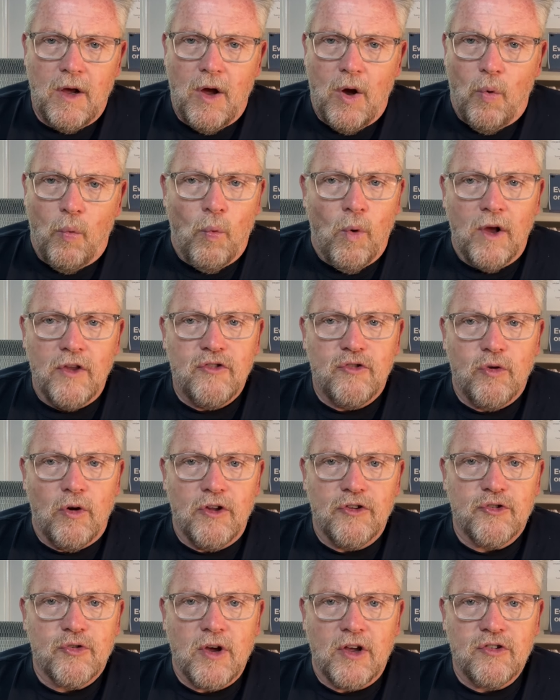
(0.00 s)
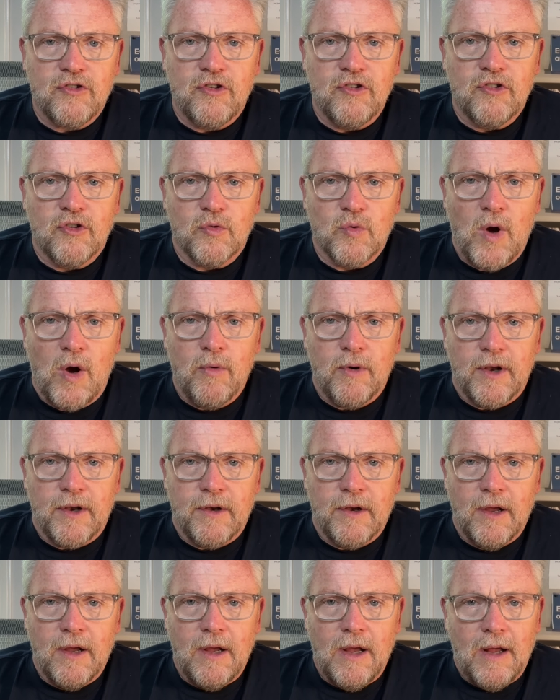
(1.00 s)
Once all trust is
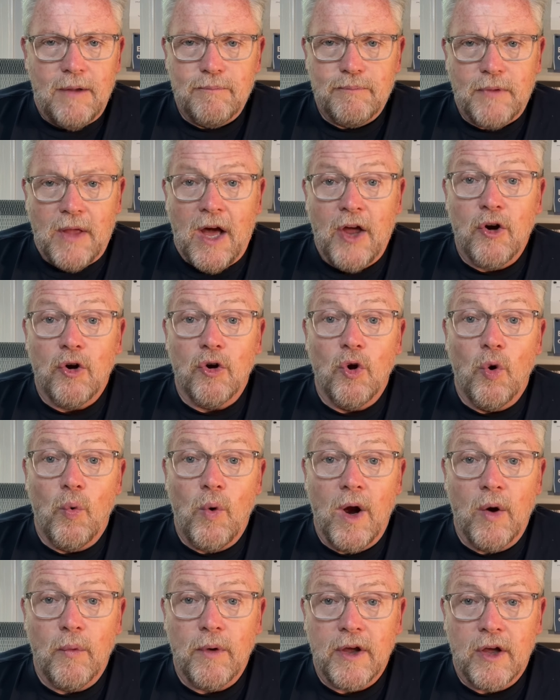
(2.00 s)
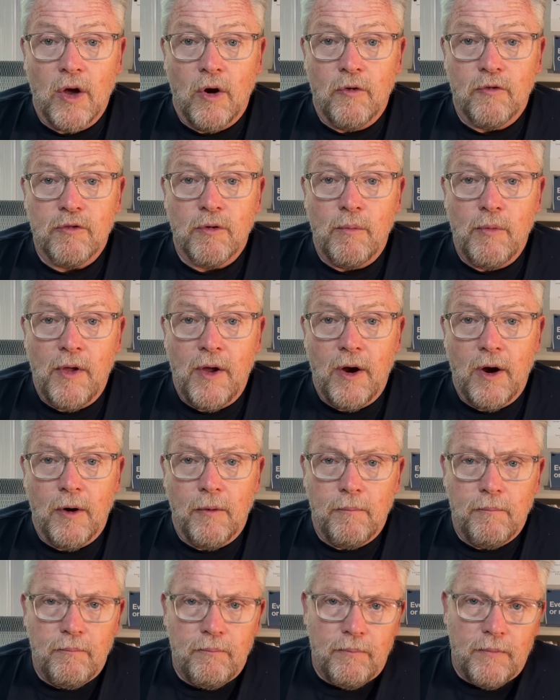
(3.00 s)
eroded, I don't know where we go from there.
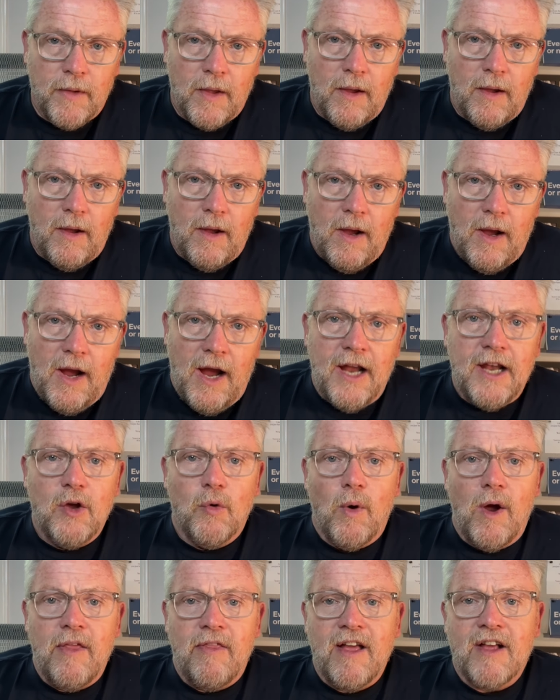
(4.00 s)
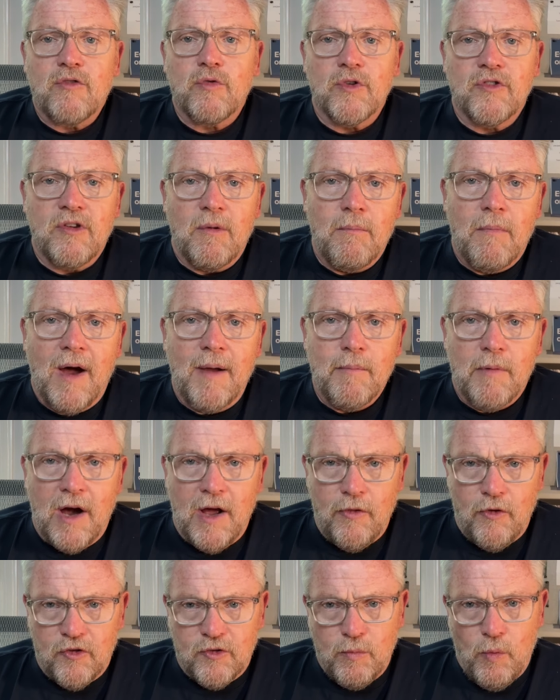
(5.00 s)
Anyway, that's what's on my
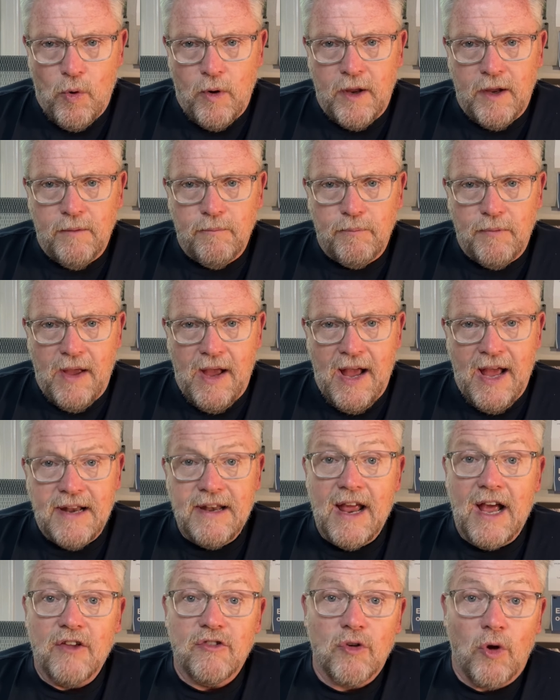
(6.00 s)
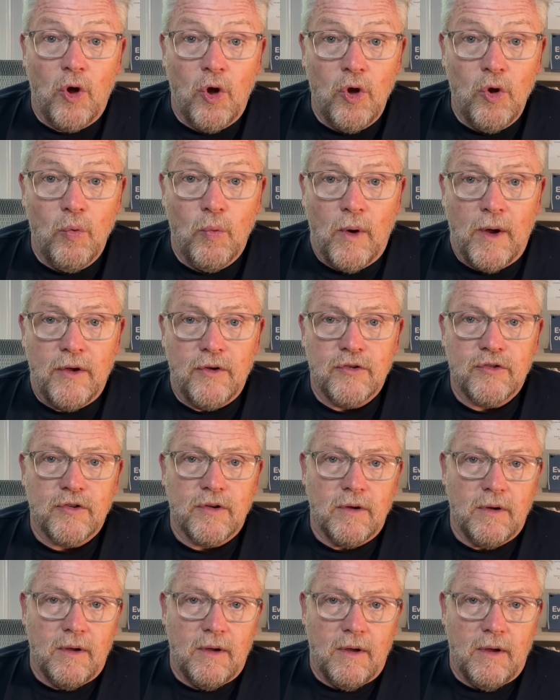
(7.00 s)
mind this morning. And as always,
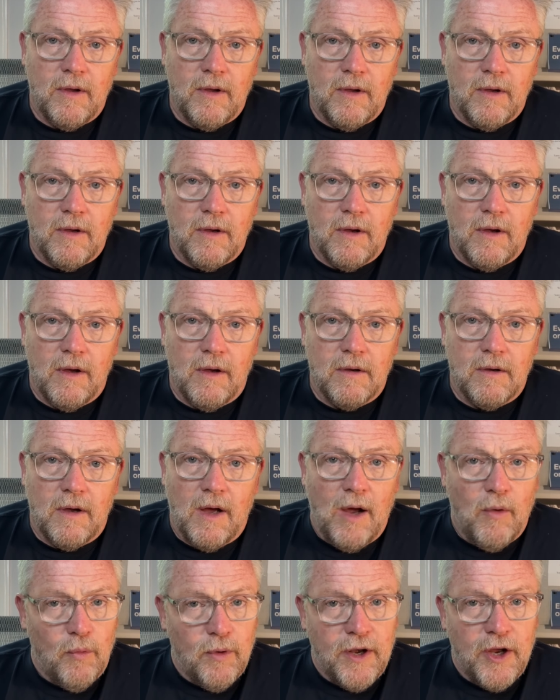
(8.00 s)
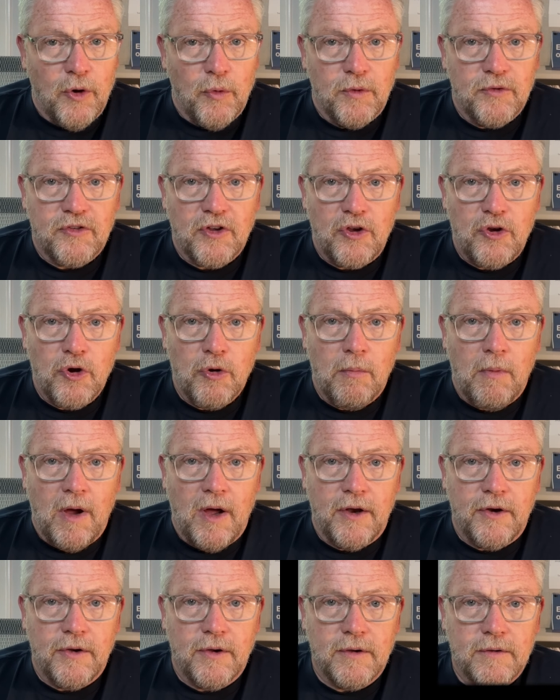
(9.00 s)
I want to hear what's on your
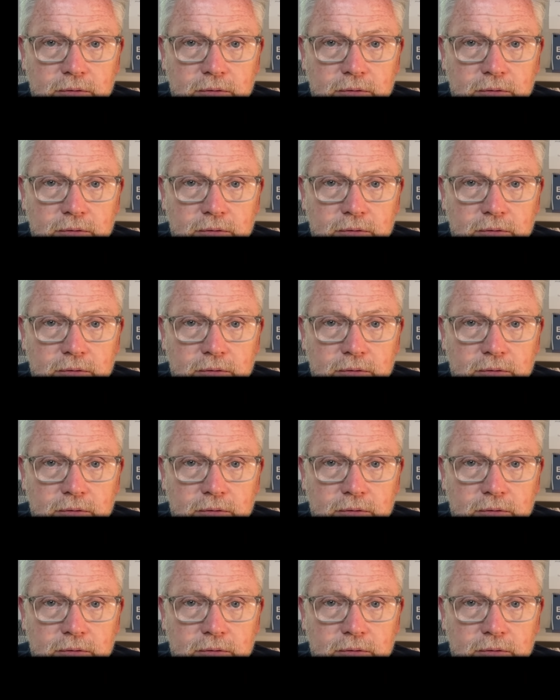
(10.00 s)
mind.